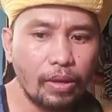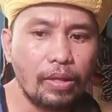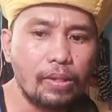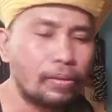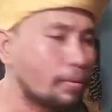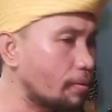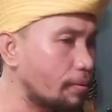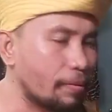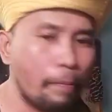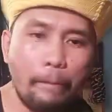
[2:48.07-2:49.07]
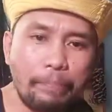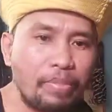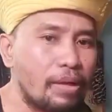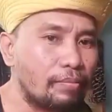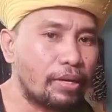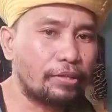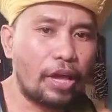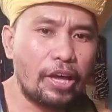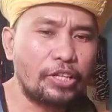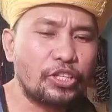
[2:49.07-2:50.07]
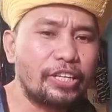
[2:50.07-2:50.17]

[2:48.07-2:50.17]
The days